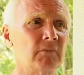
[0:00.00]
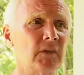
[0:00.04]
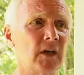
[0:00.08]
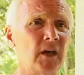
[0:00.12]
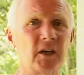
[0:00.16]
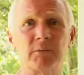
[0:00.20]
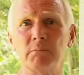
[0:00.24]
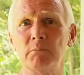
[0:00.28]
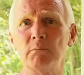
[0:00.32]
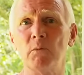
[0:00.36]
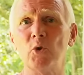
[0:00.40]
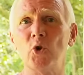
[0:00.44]

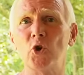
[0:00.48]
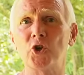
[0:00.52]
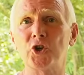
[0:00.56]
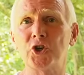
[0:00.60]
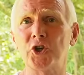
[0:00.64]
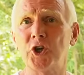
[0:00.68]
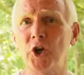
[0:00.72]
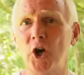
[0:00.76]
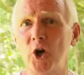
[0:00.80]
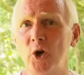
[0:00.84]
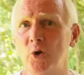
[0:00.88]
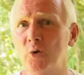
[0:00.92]
a more
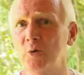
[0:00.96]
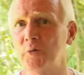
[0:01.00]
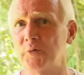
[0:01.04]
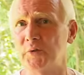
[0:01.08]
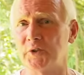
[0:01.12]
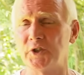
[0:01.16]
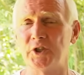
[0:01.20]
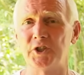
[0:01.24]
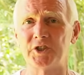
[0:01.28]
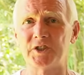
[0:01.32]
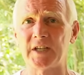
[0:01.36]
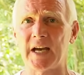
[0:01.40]

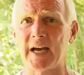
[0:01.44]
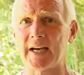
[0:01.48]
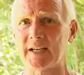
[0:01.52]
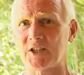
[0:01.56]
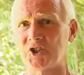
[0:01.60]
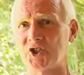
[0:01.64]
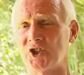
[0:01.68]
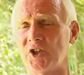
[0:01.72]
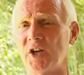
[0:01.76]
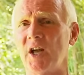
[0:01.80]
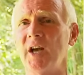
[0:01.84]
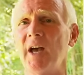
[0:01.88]
covert
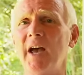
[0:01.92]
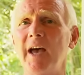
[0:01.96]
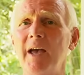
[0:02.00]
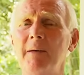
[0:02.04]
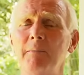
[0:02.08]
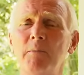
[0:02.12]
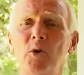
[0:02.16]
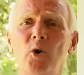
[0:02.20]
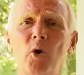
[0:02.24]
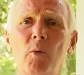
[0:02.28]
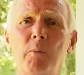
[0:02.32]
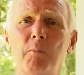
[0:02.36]
action, a
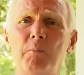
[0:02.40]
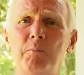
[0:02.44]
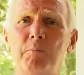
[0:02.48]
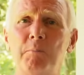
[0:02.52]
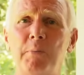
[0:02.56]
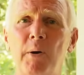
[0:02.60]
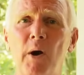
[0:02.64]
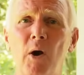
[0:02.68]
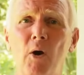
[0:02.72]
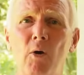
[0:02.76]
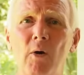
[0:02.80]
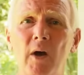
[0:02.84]
more,
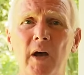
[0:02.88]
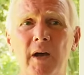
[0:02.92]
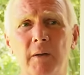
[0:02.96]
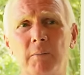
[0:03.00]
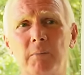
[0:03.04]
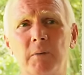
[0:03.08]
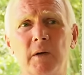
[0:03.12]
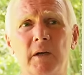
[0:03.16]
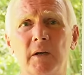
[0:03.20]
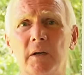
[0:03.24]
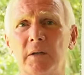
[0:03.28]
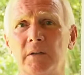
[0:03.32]
uh,
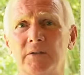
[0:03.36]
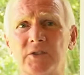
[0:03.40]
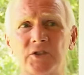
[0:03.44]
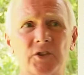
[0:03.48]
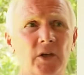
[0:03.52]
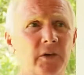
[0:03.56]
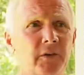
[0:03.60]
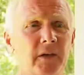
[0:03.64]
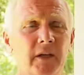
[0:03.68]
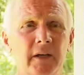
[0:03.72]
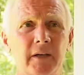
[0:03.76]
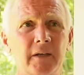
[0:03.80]
uh,
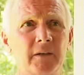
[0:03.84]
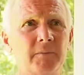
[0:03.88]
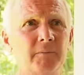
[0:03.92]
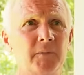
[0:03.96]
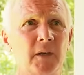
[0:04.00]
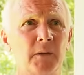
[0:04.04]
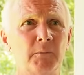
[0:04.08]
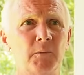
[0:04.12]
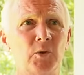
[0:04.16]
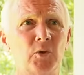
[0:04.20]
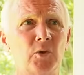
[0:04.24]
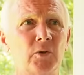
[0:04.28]
sorry, um,
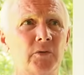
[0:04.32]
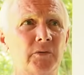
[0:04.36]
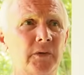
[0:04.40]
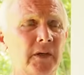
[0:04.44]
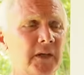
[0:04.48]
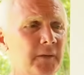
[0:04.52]
a more,